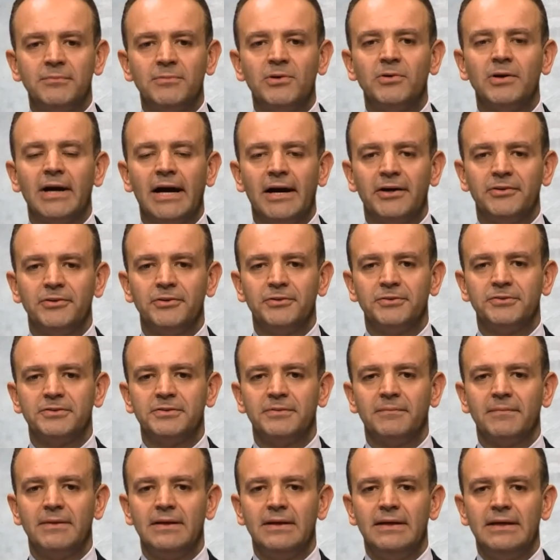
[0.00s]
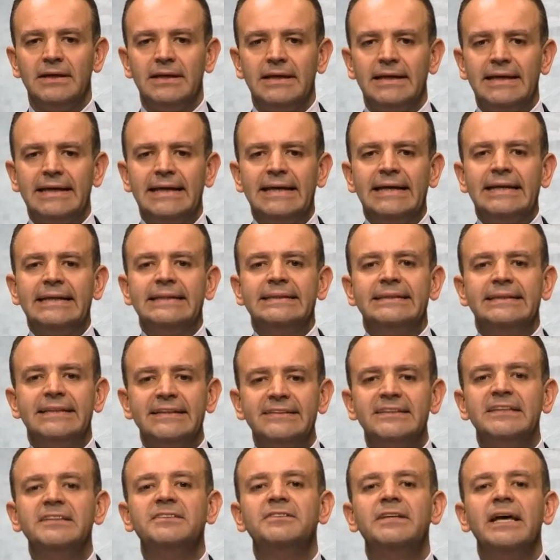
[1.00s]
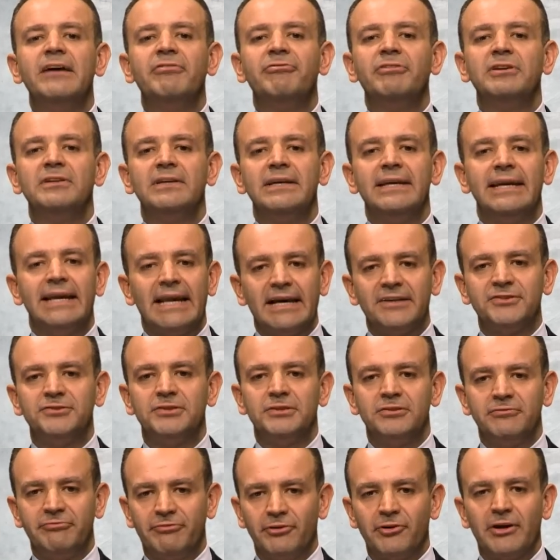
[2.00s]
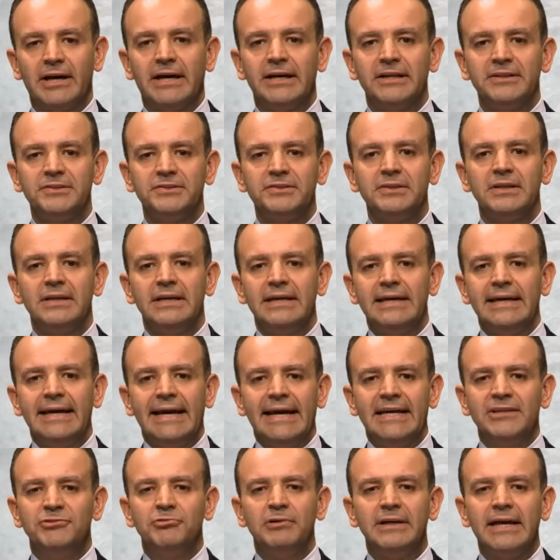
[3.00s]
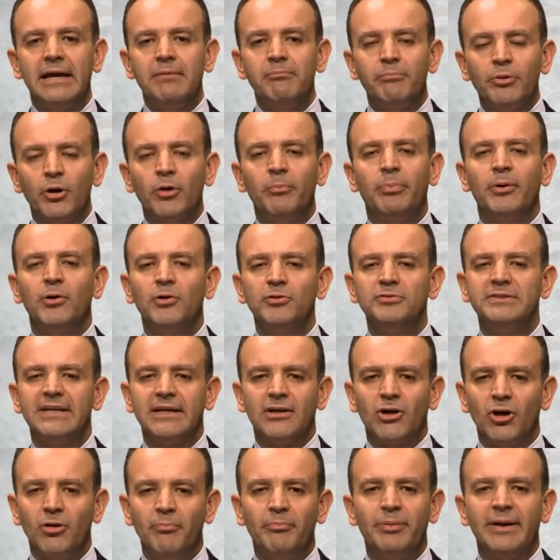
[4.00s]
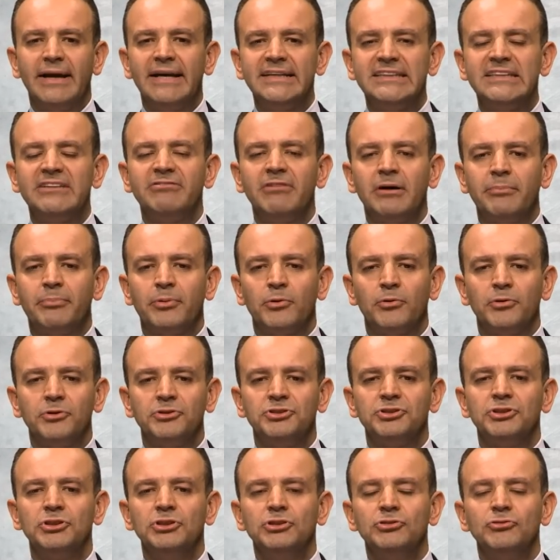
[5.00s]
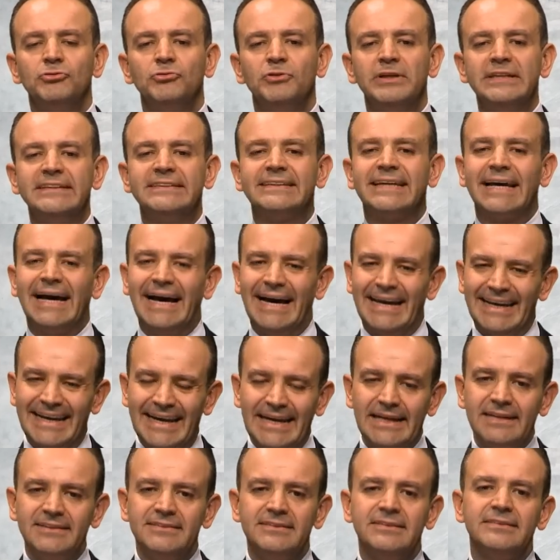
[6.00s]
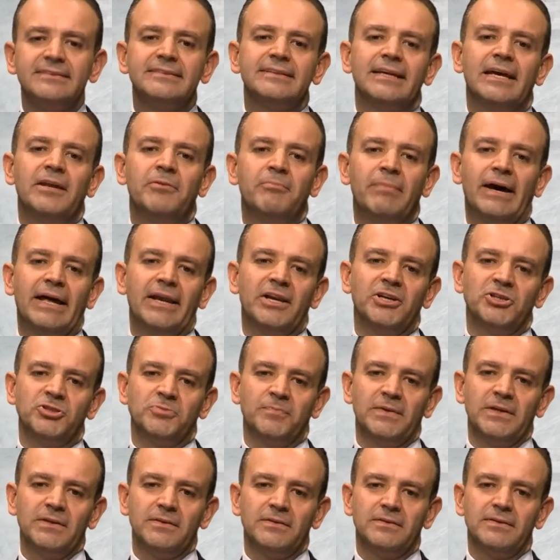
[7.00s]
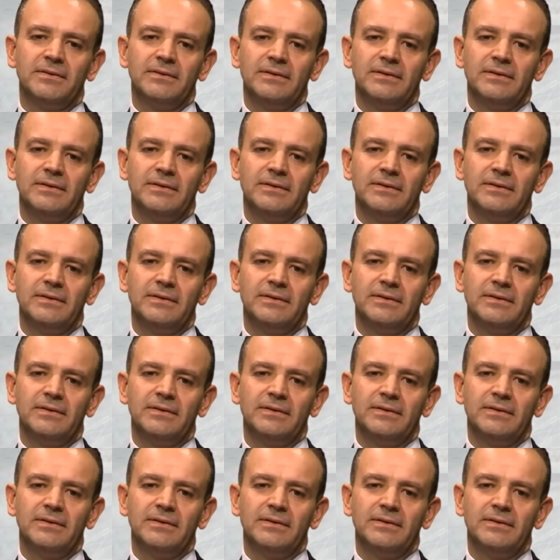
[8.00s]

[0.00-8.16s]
among others. This is definitely an asset for us, as we can propose a comprehensive approach to risk analysis and management.